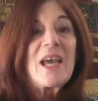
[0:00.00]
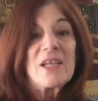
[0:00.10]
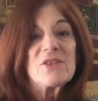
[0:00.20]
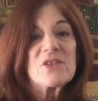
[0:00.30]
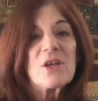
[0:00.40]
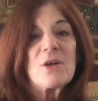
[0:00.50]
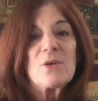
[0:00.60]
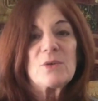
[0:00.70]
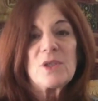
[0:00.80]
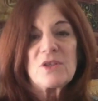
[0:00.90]
And
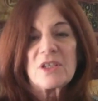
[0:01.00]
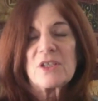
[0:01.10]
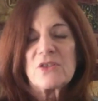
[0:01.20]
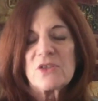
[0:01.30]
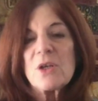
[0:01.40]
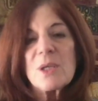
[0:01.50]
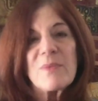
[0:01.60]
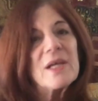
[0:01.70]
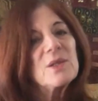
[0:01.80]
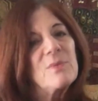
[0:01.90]
so the concern
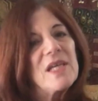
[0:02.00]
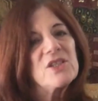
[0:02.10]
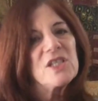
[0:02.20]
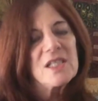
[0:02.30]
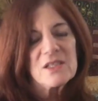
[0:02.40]
about dementia